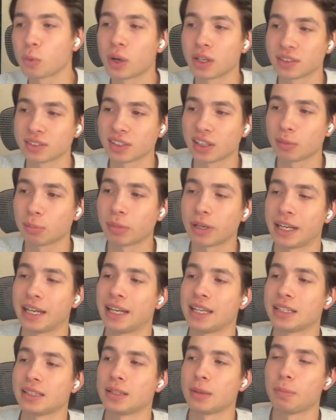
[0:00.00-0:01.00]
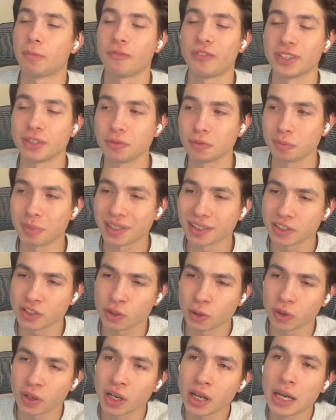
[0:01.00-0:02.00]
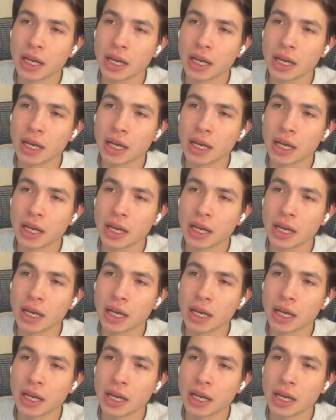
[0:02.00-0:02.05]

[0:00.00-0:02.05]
WhatsApp, and Facebook Messenger,